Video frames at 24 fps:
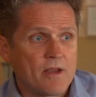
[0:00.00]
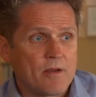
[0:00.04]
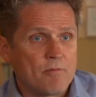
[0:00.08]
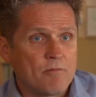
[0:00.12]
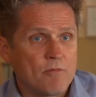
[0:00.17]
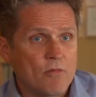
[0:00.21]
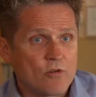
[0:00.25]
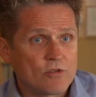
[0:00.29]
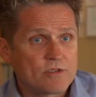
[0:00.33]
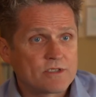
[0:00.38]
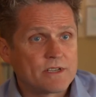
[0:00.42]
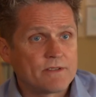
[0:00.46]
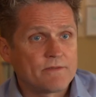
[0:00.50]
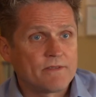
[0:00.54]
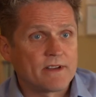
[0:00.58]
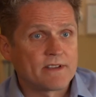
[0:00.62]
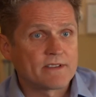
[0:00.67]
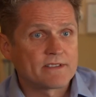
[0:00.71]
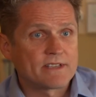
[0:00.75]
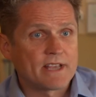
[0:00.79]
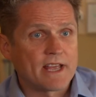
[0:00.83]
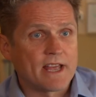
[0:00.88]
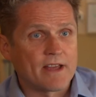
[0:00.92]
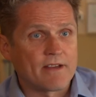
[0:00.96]
most of
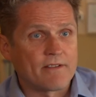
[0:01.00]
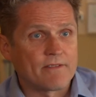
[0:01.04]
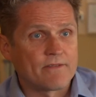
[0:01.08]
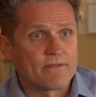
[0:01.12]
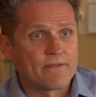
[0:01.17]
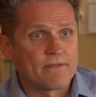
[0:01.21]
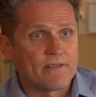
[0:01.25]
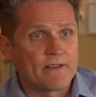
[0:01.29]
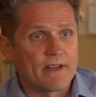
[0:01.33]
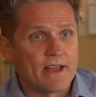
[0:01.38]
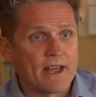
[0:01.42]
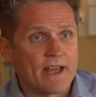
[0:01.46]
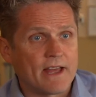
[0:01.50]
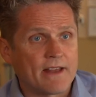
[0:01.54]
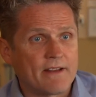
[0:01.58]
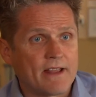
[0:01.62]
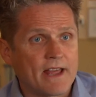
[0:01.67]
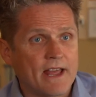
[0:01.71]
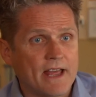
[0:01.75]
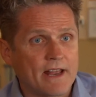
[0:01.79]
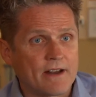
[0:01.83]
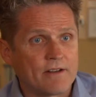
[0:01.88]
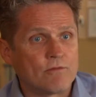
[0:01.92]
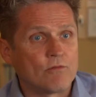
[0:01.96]
us have
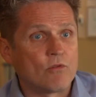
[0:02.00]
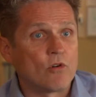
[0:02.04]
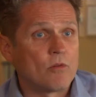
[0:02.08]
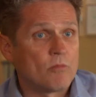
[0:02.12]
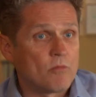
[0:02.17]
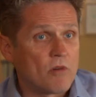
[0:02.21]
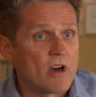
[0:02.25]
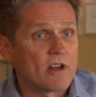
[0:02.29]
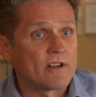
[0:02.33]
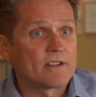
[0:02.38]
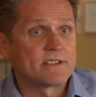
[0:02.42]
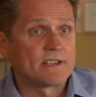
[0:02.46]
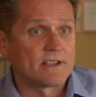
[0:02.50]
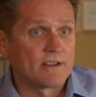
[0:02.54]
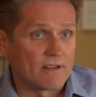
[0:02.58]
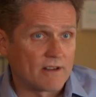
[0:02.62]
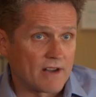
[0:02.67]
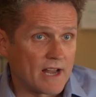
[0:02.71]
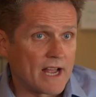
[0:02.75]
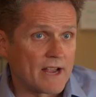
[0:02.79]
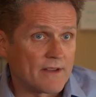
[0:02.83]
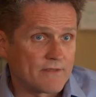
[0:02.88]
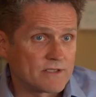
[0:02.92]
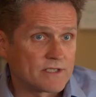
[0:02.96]
had role models in our
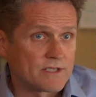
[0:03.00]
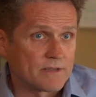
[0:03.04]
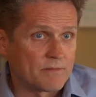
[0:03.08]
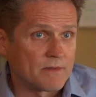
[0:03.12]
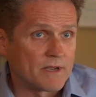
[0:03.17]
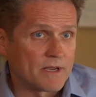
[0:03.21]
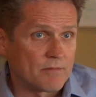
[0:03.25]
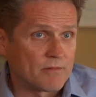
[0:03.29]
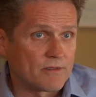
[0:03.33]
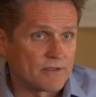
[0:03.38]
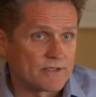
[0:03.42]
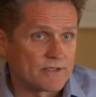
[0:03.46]
lives to be able